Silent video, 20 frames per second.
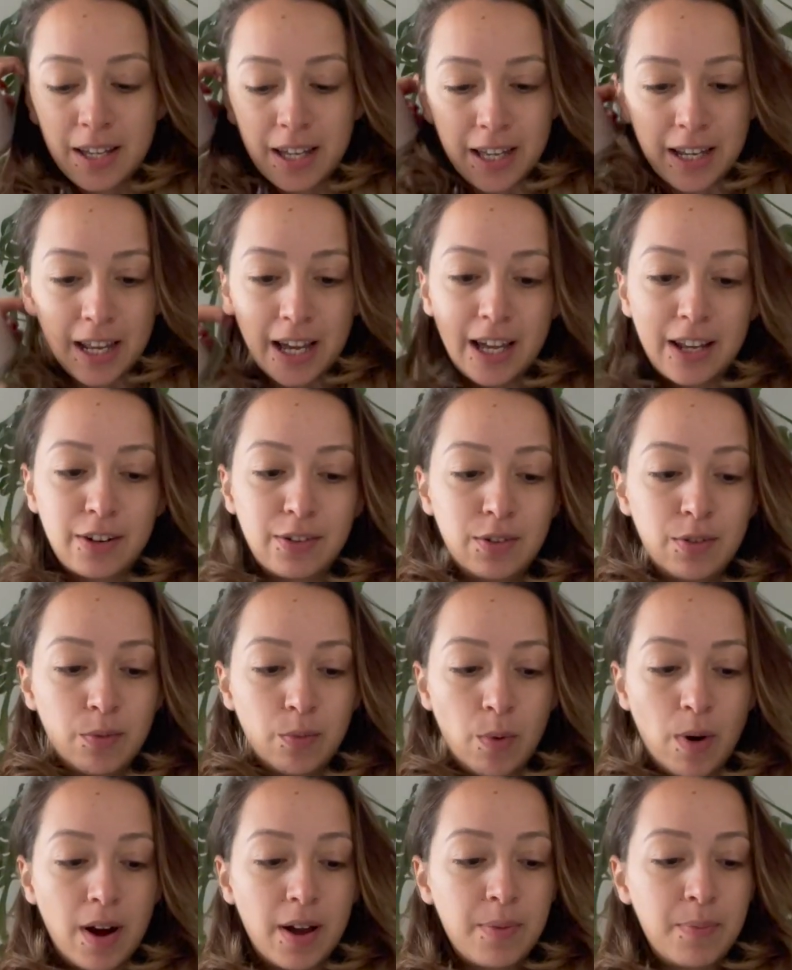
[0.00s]
and I don't know
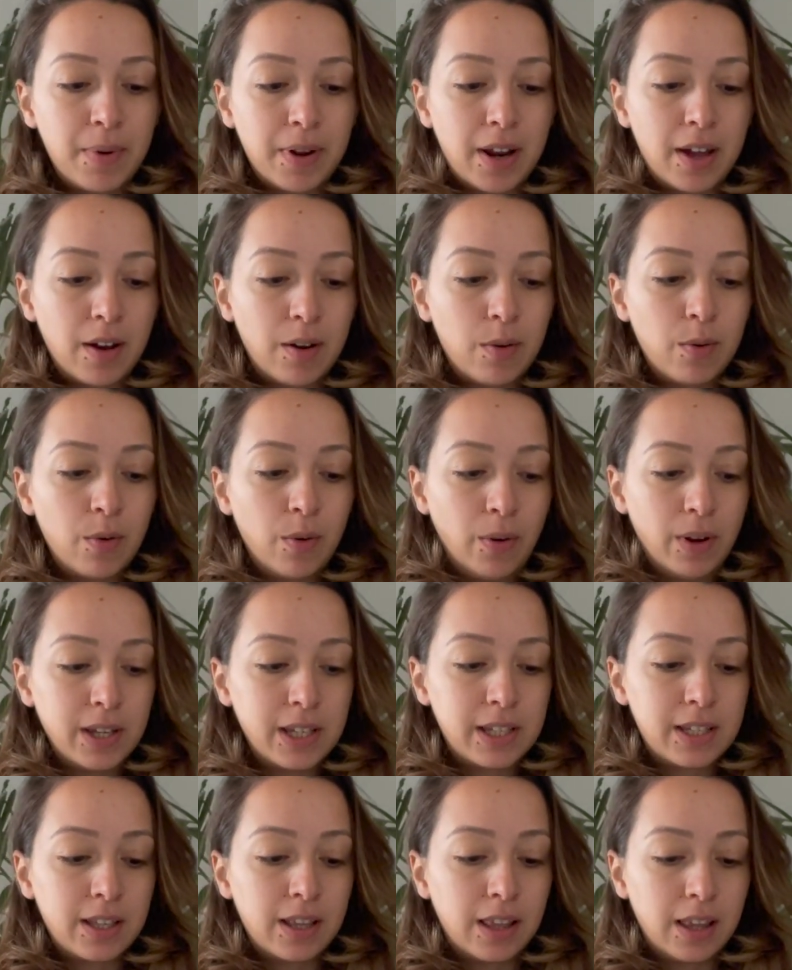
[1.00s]
why, but I always
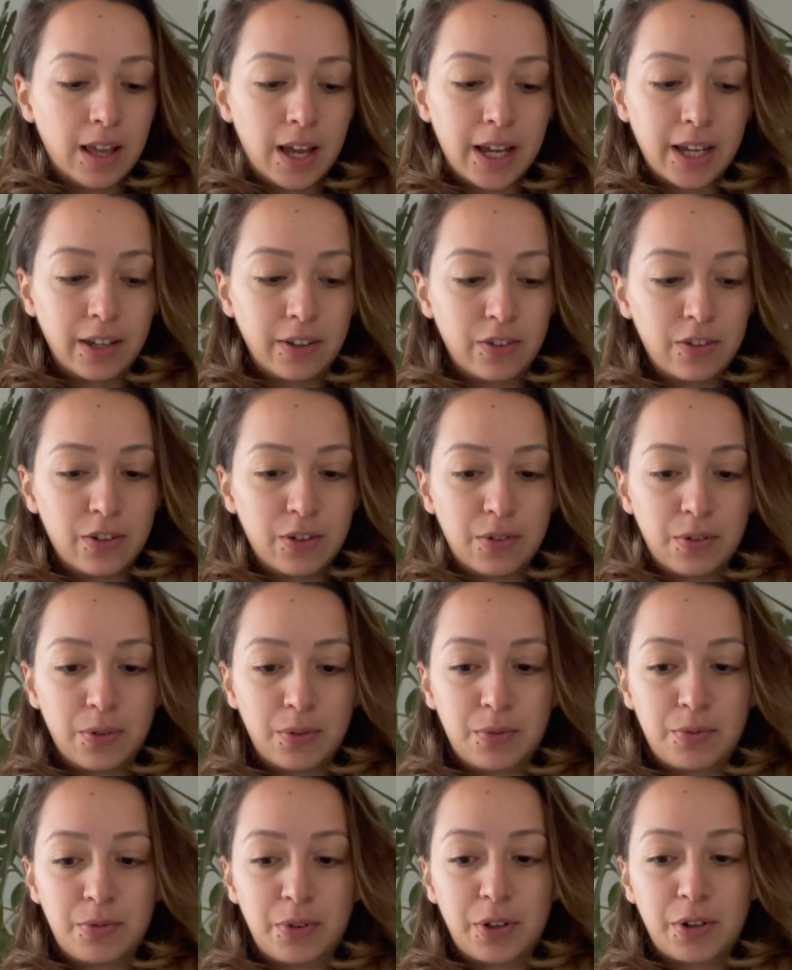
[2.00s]
like to
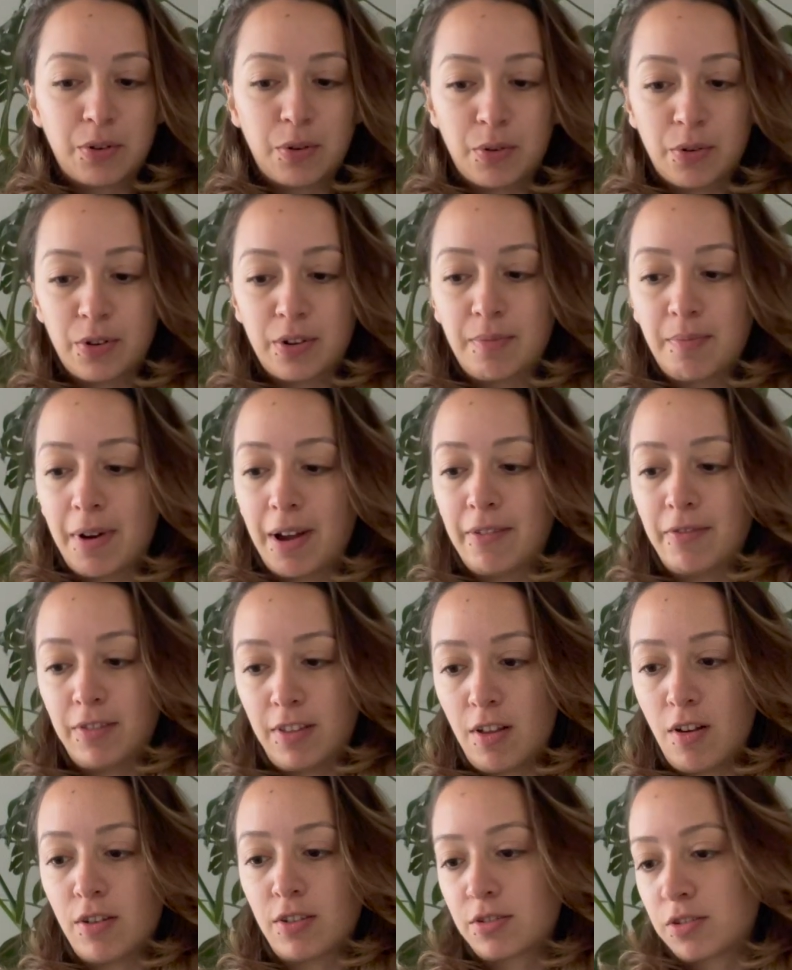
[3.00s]
record my
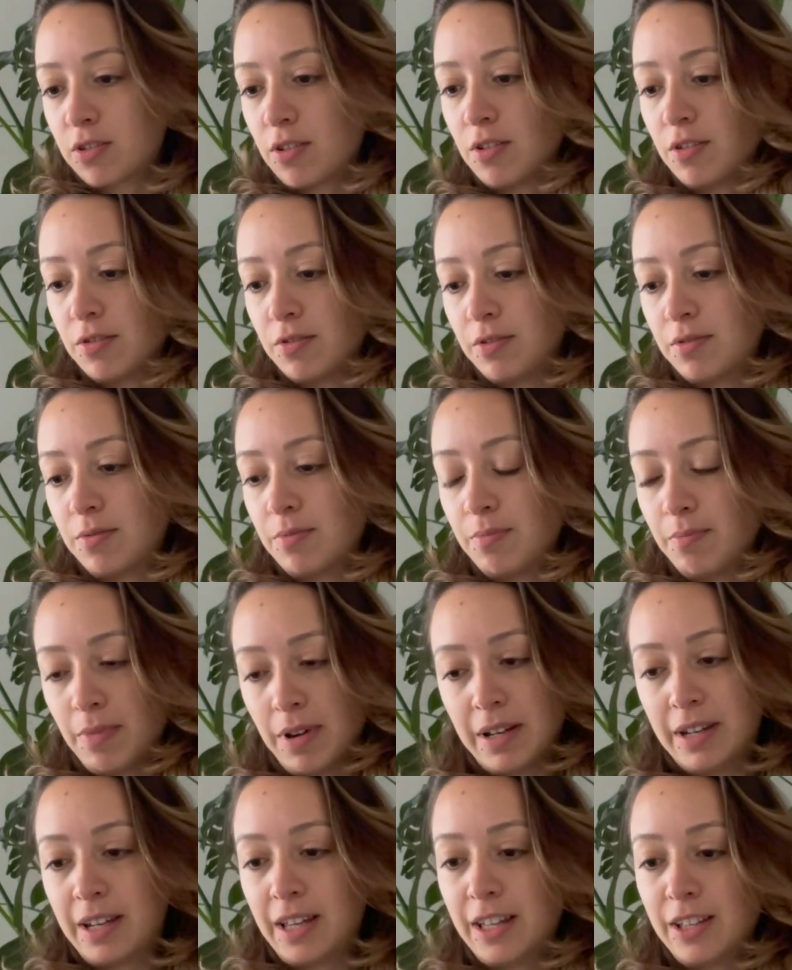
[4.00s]
vlogs on
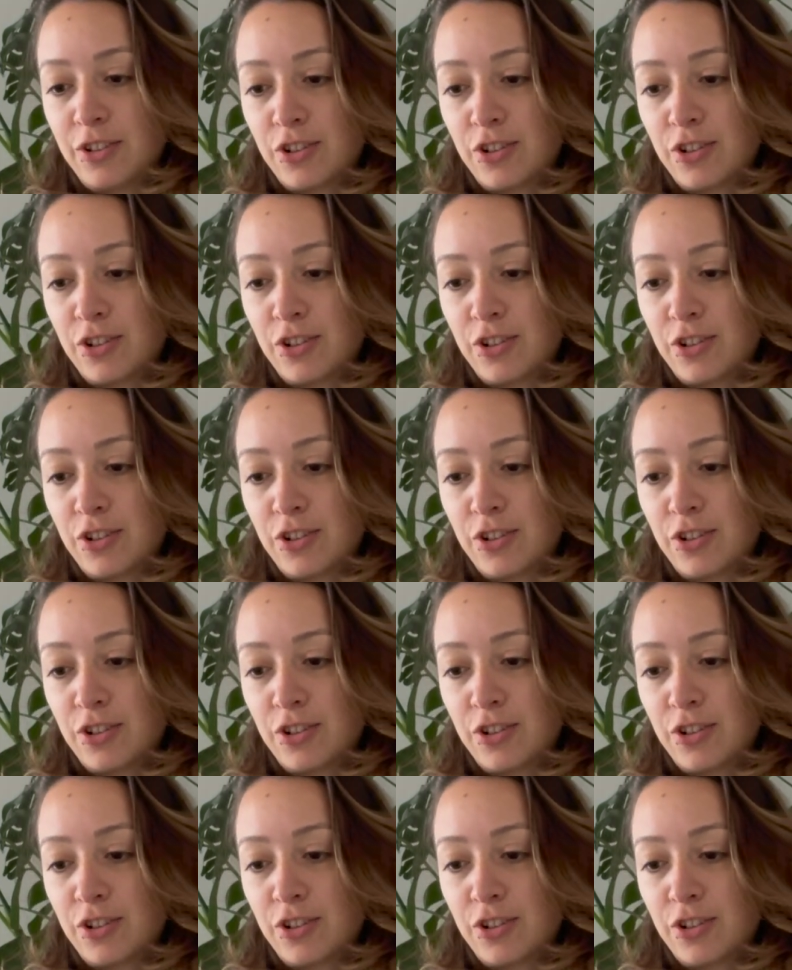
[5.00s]
Monday,